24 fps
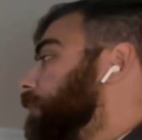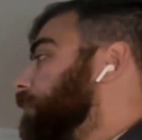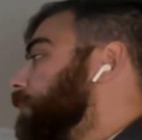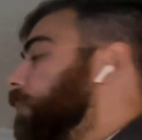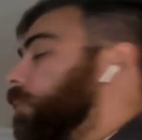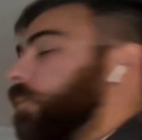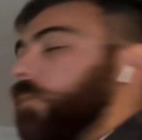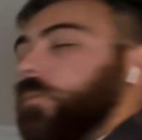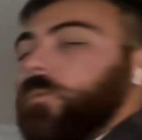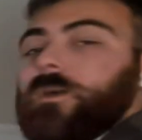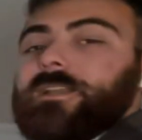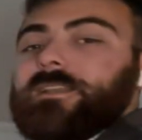
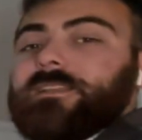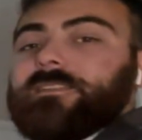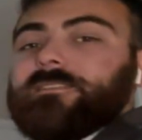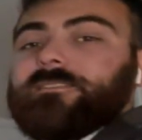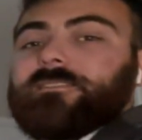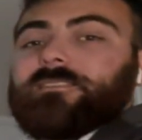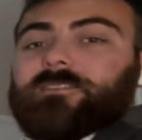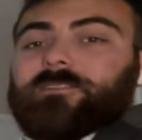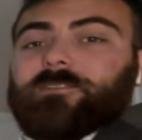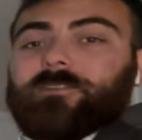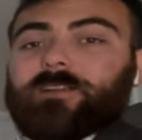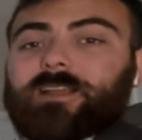What is
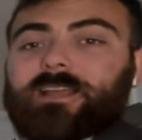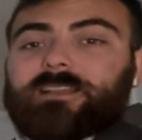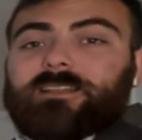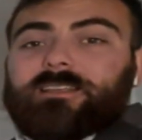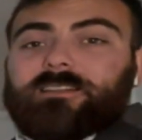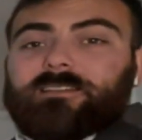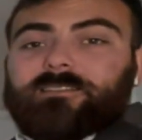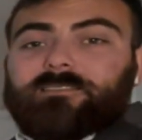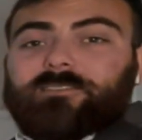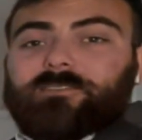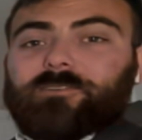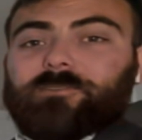a
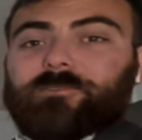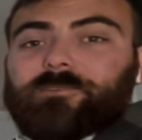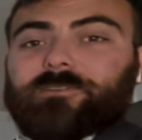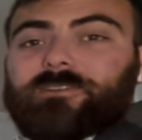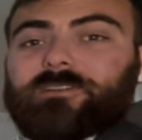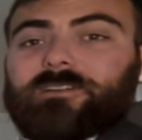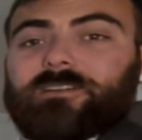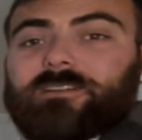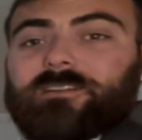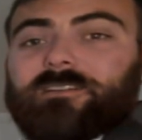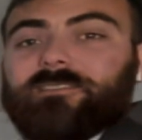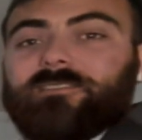credit
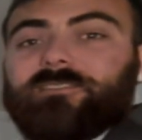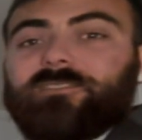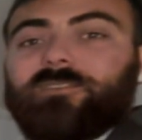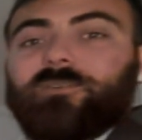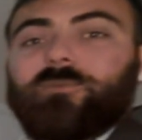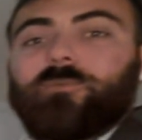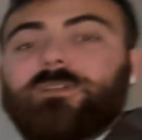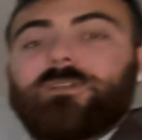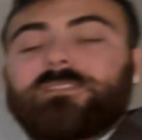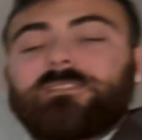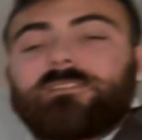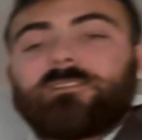score? So
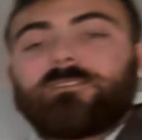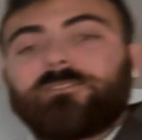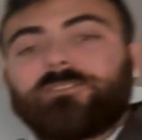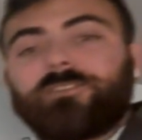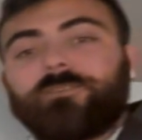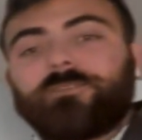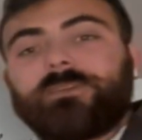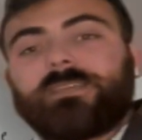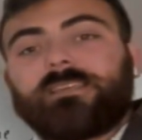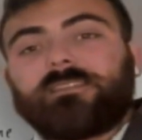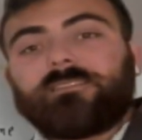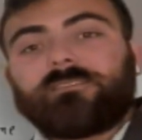what they're
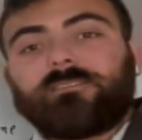doing is